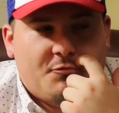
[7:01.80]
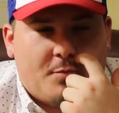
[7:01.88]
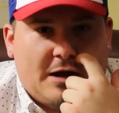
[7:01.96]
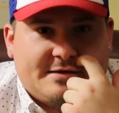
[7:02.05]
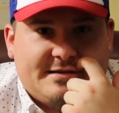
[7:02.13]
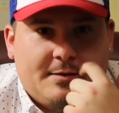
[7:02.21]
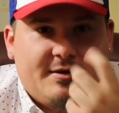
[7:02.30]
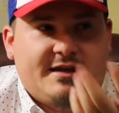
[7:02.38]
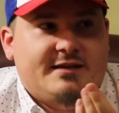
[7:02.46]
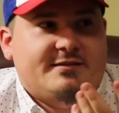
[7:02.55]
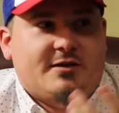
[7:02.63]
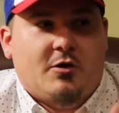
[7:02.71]

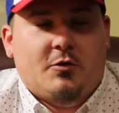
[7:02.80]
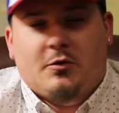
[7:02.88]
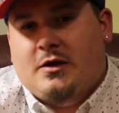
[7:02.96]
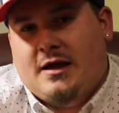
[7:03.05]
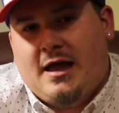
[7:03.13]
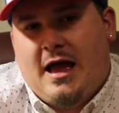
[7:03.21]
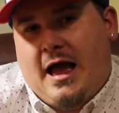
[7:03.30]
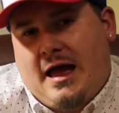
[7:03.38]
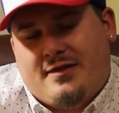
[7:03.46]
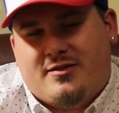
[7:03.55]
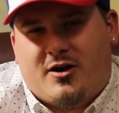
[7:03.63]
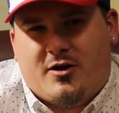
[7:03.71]
proximity, so
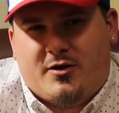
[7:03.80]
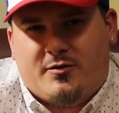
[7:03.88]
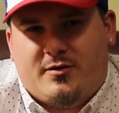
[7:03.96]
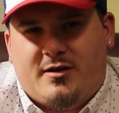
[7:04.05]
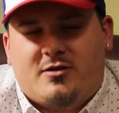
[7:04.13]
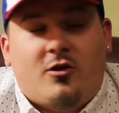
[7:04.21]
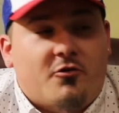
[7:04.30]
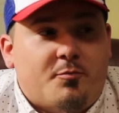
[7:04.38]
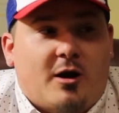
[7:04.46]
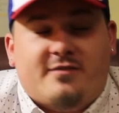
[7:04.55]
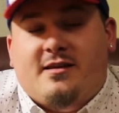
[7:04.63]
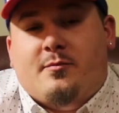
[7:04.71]
they're close
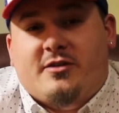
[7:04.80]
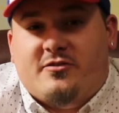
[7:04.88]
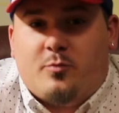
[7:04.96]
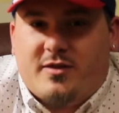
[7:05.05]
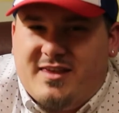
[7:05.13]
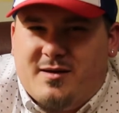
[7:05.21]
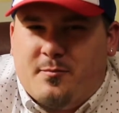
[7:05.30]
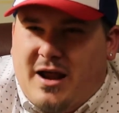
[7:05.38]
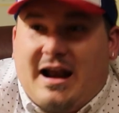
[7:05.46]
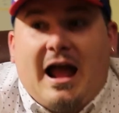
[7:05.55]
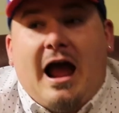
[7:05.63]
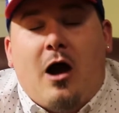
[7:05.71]
proximities within
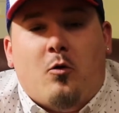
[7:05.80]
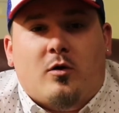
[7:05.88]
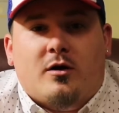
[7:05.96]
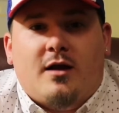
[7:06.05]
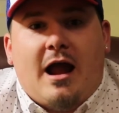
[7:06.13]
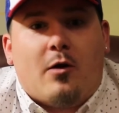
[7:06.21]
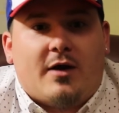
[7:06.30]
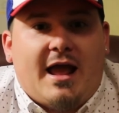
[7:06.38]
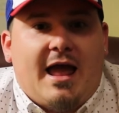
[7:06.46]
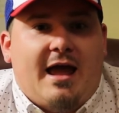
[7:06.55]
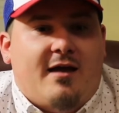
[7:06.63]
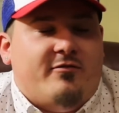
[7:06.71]
about an hour, hour and a
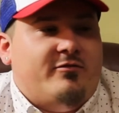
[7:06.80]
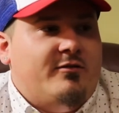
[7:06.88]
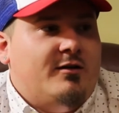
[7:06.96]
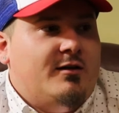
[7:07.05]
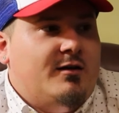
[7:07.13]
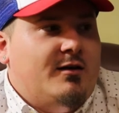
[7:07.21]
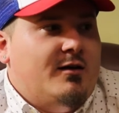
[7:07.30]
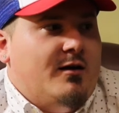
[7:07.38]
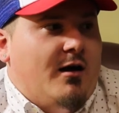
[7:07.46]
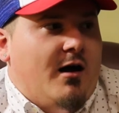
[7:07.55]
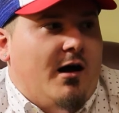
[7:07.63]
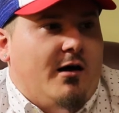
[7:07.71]
half
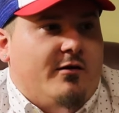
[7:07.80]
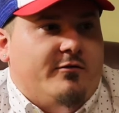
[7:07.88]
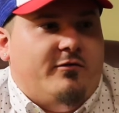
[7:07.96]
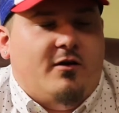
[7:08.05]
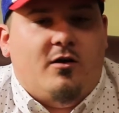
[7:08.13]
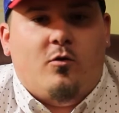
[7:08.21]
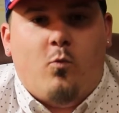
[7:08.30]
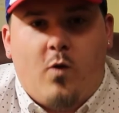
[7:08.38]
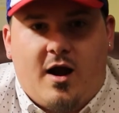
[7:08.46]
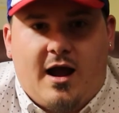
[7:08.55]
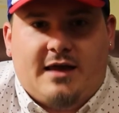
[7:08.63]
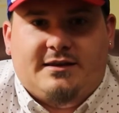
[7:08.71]
of
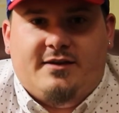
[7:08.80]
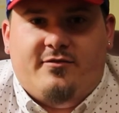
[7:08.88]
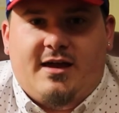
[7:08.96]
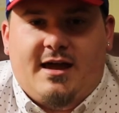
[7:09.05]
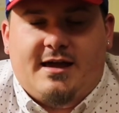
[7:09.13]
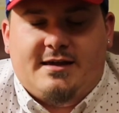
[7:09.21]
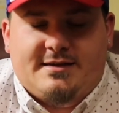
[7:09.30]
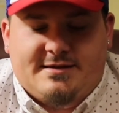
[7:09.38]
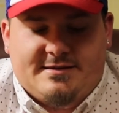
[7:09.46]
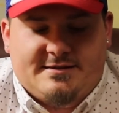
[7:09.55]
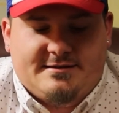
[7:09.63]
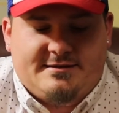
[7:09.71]
where I live at,
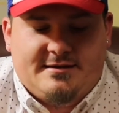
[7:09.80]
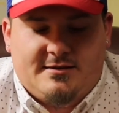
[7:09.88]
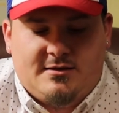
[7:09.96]
is